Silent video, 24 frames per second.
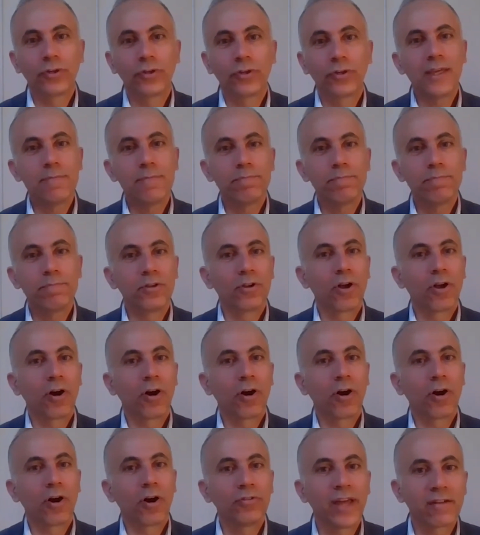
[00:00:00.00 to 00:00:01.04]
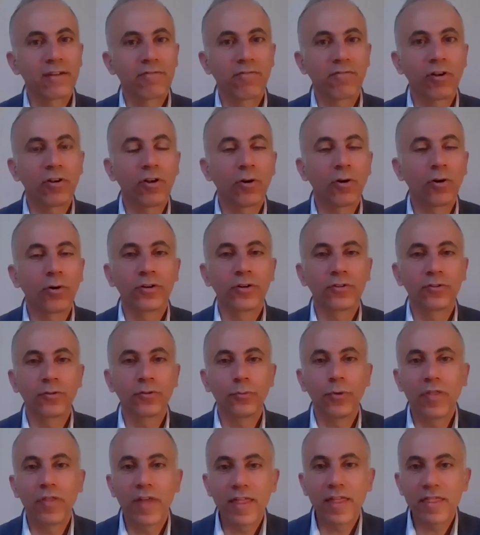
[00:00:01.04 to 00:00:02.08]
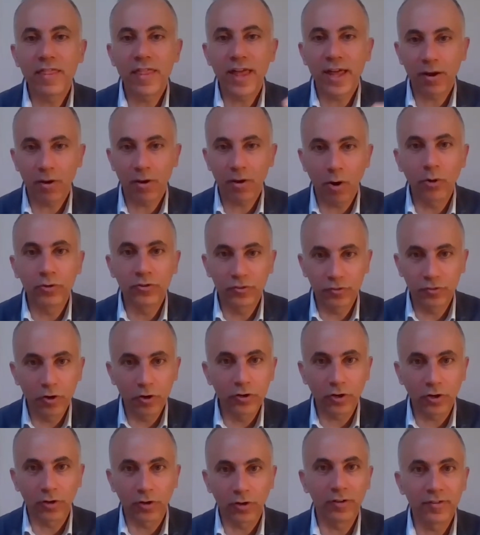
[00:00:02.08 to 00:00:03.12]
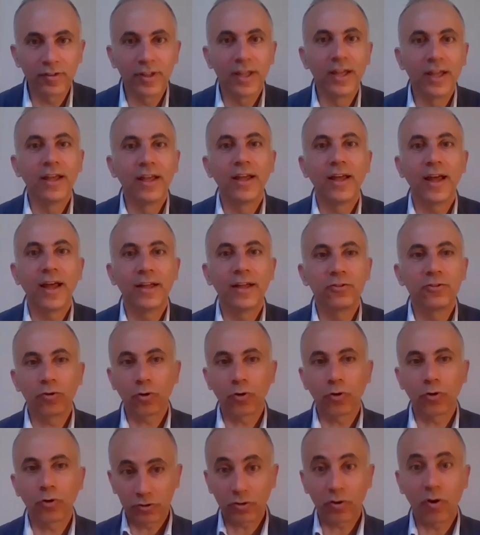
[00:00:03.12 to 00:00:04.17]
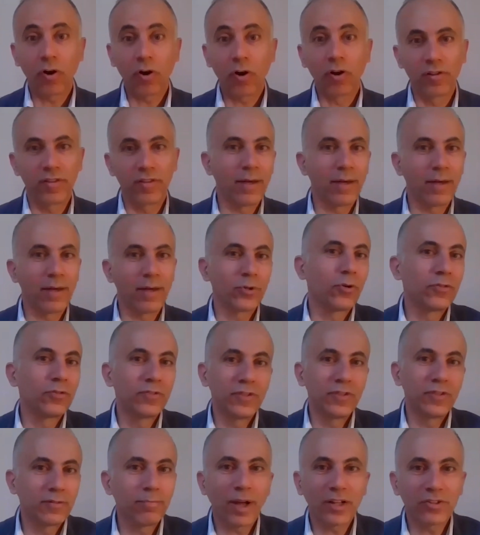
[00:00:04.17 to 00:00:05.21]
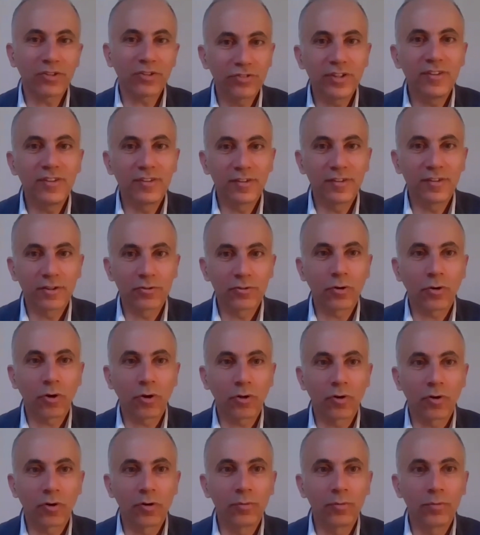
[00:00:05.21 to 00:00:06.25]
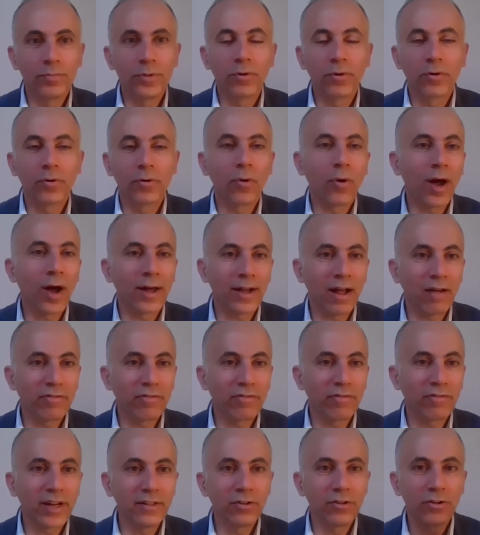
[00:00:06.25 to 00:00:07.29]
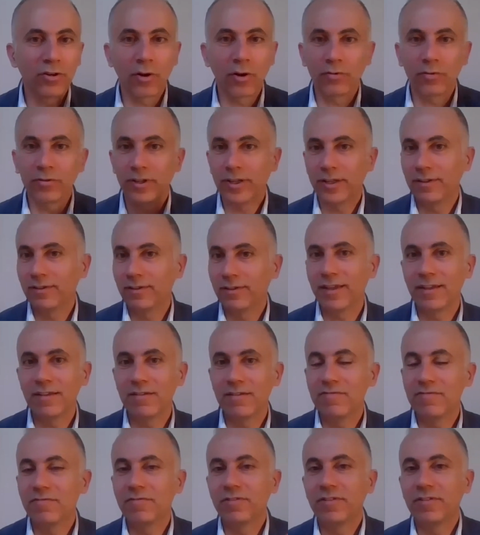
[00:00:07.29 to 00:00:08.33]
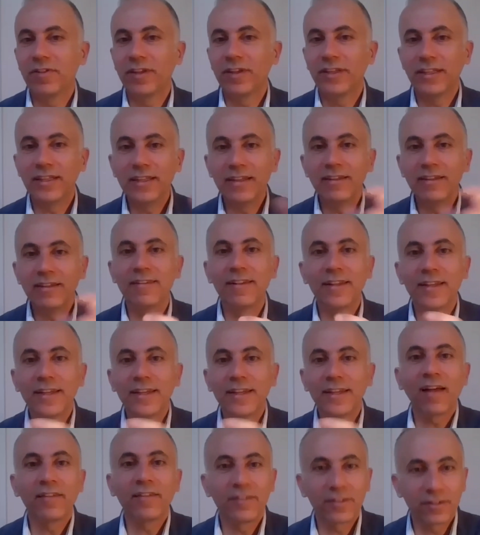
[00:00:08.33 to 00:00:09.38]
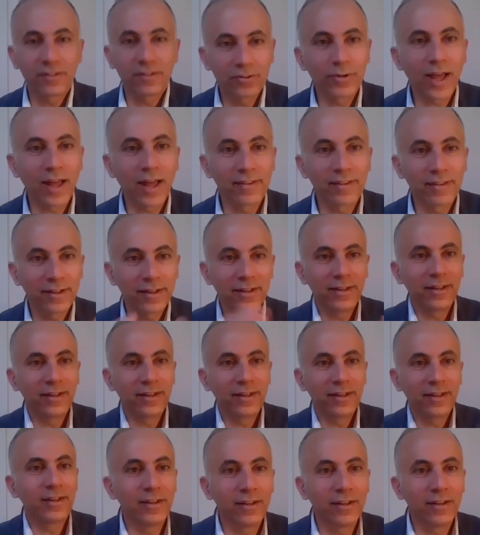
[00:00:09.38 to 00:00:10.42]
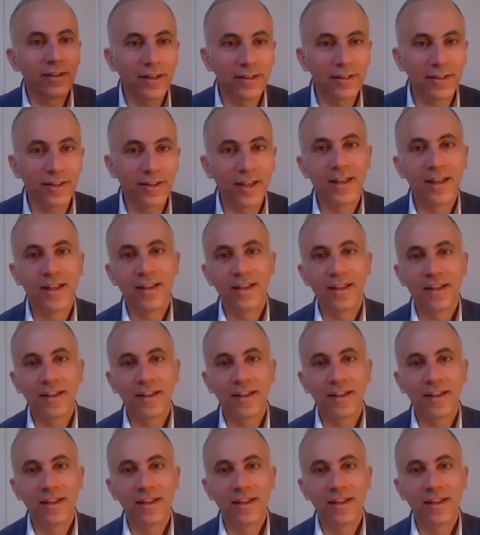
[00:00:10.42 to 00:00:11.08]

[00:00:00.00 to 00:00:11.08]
to keep, you know, their followers within their own circles and to control them, because it's much easier to control people who are afraid. You know, they they they easily gather together in in in,